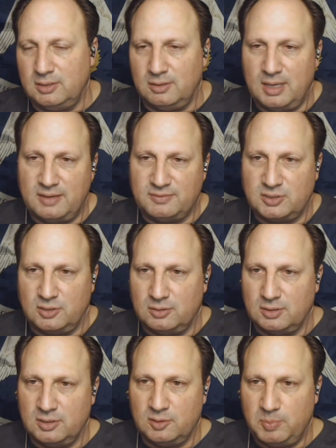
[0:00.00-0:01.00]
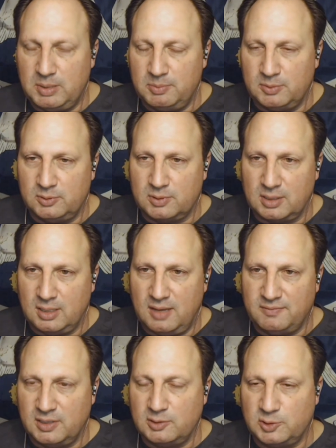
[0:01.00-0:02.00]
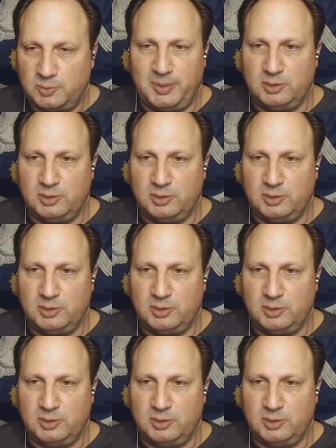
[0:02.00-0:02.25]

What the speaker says: then you'll have certain other people who are going to have other